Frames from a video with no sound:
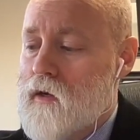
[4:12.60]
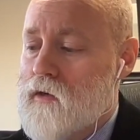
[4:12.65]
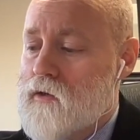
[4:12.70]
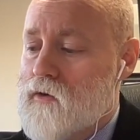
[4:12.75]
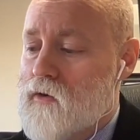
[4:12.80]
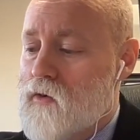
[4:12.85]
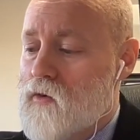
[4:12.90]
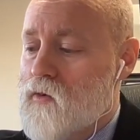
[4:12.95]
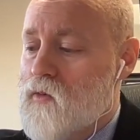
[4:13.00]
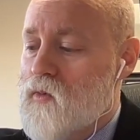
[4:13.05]

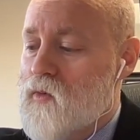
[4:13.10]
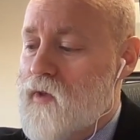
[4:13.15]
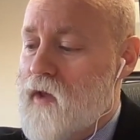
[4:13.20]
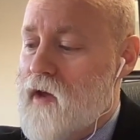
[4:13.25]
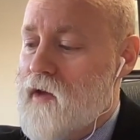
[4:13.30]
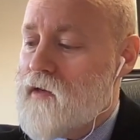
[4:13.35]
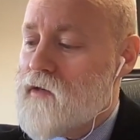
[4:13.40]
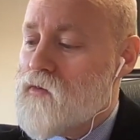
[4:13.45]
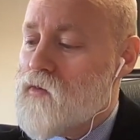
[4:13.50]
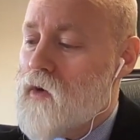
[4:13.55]
So
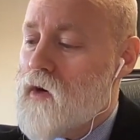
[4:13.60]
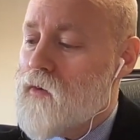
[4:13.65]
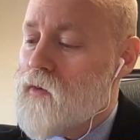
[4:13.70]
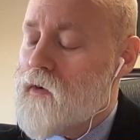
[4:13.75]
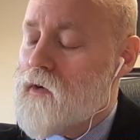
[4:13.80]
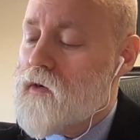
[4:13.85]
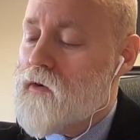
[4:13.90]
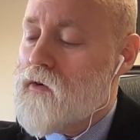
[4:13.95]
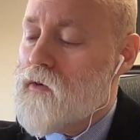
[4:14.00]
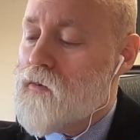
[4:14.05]
that is why we're
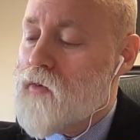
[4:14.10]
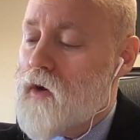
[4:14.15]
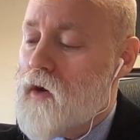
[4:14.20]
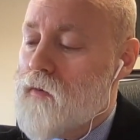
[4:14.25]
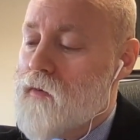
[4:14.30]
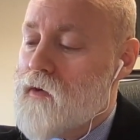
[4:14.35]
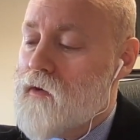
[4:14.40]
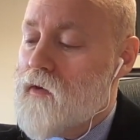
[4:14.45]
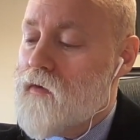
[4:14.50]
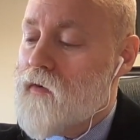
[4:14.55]
going to do the
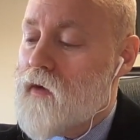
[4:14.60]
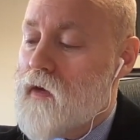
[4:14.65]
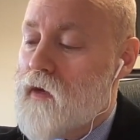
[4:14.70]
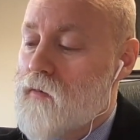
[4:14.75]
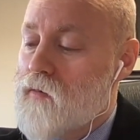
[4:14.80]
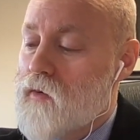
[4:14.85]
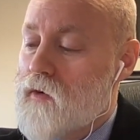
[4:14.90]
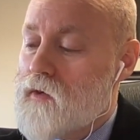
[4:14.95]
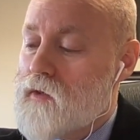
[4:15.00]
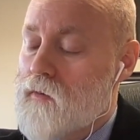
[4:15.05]
probability of A
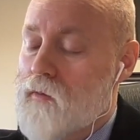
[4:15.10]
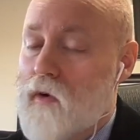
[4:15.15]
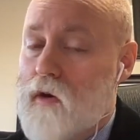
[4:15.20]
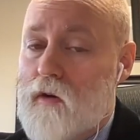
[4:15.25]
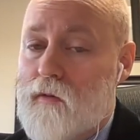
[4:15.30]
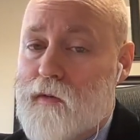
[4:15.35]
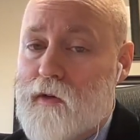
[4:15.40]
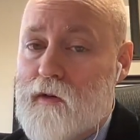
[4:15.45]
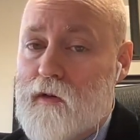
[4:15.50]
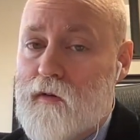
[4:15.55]
plus the
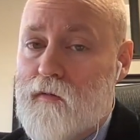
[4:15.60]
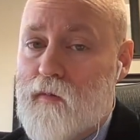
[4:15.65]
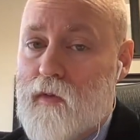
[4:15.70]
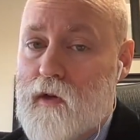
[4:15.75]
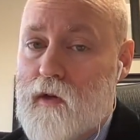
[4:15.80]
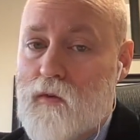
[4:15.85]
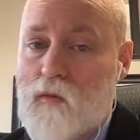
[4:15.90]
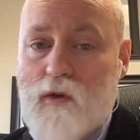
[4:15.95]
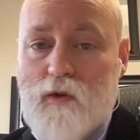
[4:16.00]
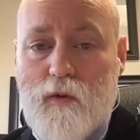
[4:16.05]
probability of
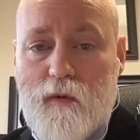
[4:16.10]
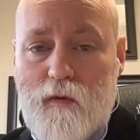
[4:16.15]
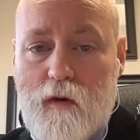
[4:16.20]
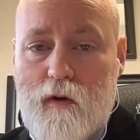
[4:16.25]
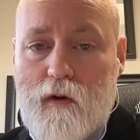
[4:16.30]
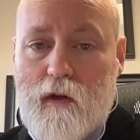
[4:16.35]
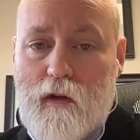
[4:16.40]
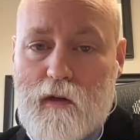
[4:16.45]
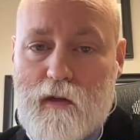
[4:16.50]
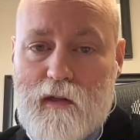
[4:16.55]
B, which we've
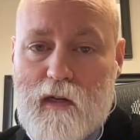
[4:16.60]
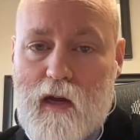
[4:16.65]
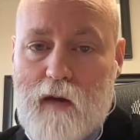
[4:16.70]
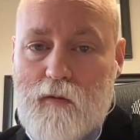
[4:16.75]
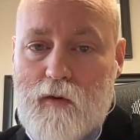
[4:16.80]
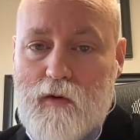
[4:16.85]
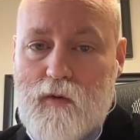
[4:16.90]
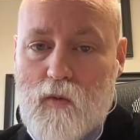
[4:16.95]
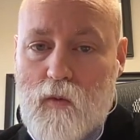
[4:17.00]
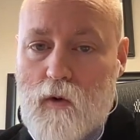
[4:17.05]
already
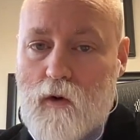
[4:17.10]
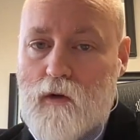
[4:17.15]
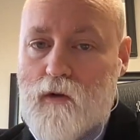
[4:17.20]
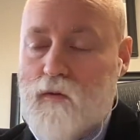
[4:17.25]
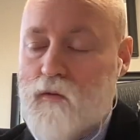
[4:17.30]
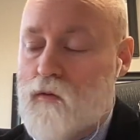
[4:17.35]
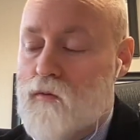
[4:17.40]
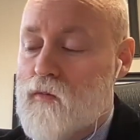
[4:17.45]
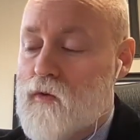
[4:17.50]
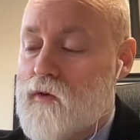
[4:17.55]
established works
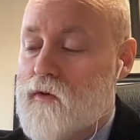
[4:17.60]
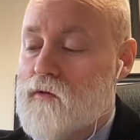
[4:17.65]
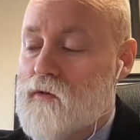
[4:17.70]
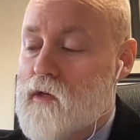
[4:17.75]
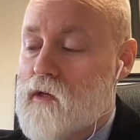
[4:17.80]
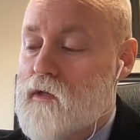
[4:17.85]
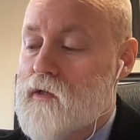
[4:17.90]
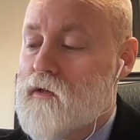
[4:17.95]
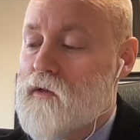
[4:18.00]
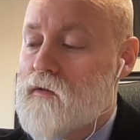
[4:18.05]
for
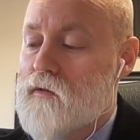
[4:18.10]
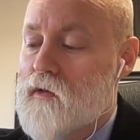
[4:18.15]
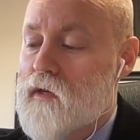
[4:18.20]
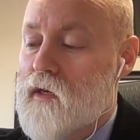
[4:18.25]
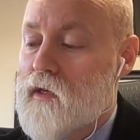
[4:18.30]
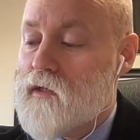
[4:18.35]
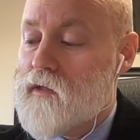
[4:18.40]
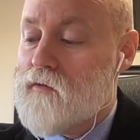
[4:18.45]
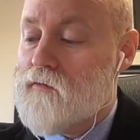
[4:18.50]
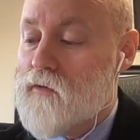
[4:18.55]
mutually
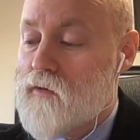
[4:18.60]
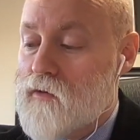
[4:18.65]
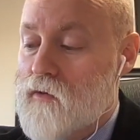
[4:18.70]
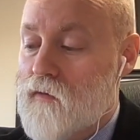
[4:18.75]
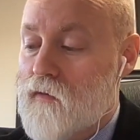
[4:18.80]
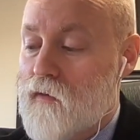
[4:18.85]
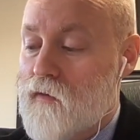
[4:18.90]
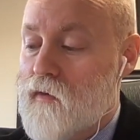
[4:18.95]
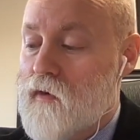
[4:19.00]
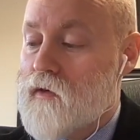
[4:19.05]

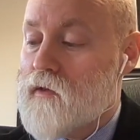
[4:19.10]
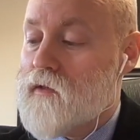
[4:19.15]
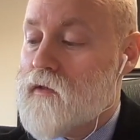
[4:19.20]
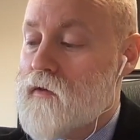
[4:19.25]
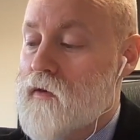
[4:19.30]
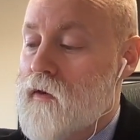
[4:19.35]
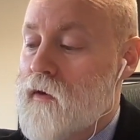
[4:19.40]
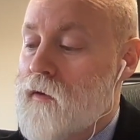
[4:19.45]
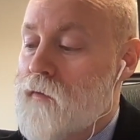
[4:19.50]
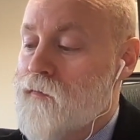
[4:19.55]
exclusive events.
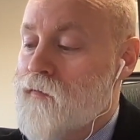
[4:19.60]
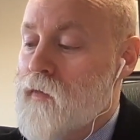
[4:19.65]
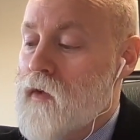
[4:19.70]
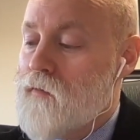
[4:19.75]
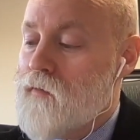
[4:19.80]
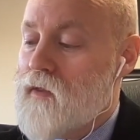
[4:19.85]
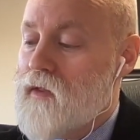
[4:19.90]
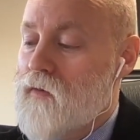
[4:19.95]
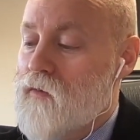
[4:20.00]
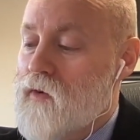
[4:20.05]

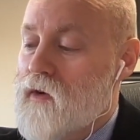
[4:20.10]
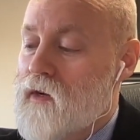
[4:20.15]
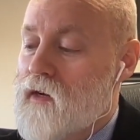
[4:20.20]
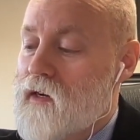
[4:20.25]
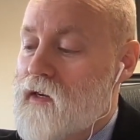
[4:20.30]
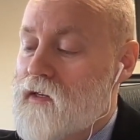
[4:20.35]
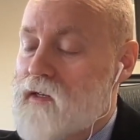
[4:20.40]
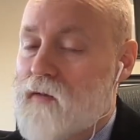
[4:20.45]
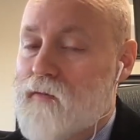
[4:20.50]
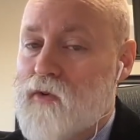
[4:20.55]
But then we're going to
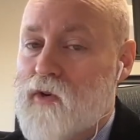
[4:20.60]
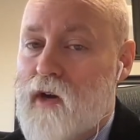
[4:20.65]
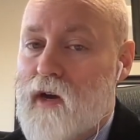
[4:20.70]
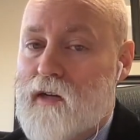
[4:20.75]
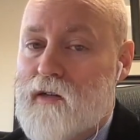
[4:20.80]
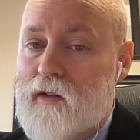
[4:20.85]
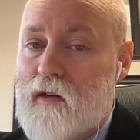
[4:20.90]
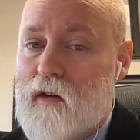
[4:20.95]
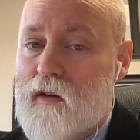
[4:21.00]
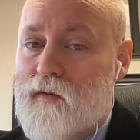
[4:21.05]
need to
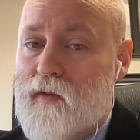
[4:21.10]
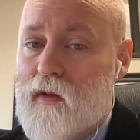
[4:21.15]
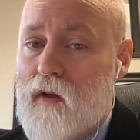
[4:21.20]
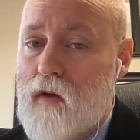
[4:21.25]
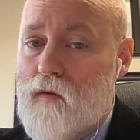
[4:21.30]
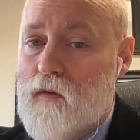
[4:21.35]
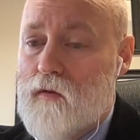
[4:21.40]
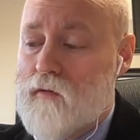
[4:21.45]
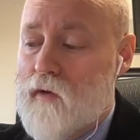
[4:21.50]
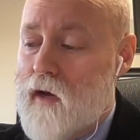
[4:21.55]
subtract off the
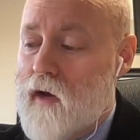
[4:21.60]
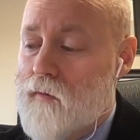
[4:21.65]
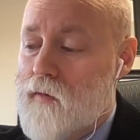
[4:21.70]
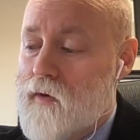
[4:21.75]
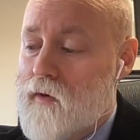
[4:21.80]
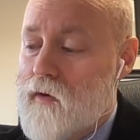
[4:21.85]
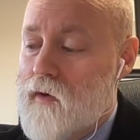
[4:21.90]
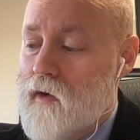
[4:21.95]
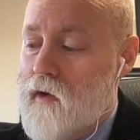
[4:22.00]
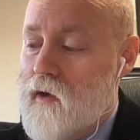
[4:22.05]
overlap,
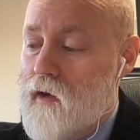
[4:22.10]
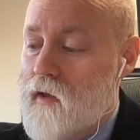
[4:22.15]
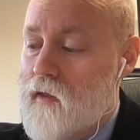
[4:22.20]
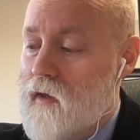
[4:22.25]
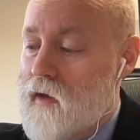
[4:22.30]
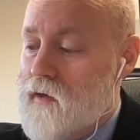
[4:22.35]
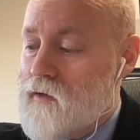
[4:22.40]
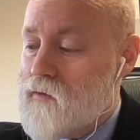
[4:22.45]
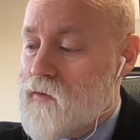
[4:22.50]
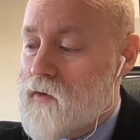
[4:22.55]
and
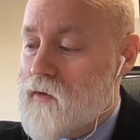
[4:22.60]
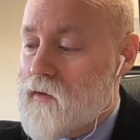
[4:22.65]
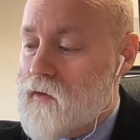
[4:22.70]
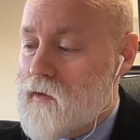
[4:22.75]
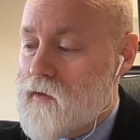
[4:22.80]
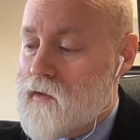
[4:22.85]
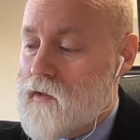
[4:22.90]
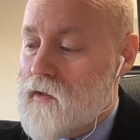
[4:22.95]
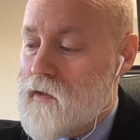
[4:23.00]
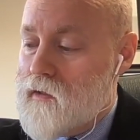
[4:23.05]
that's what
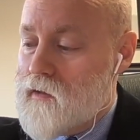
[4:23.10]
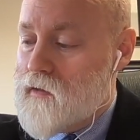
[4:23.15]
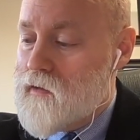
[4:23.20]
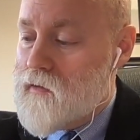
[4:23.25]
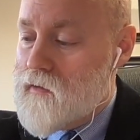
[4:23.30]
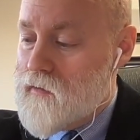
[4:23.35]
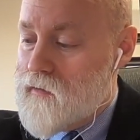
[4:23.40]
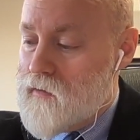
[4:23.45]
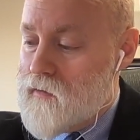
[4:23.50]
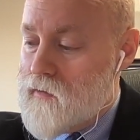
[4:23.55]
this is.